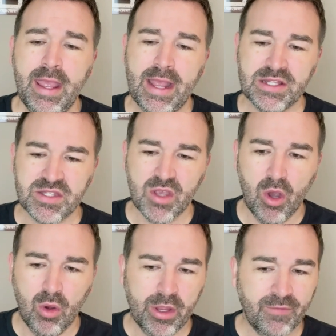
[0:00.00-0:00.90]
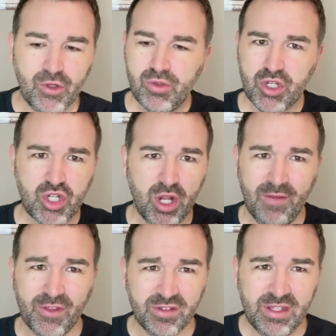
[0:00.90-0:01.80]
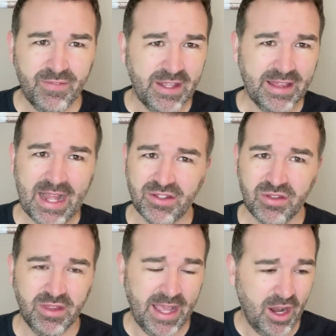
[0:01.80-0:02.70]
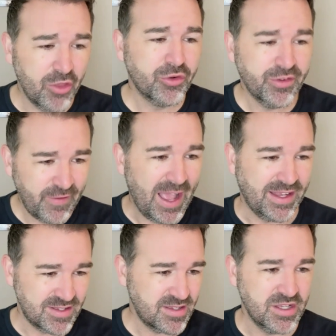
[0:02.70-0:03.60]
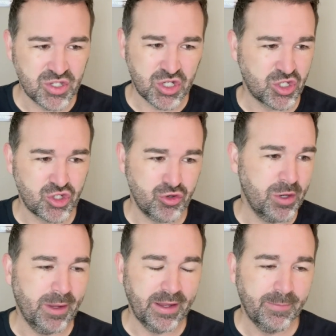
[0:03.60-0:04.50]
And so if you just shut off the TV, that other device is just streaming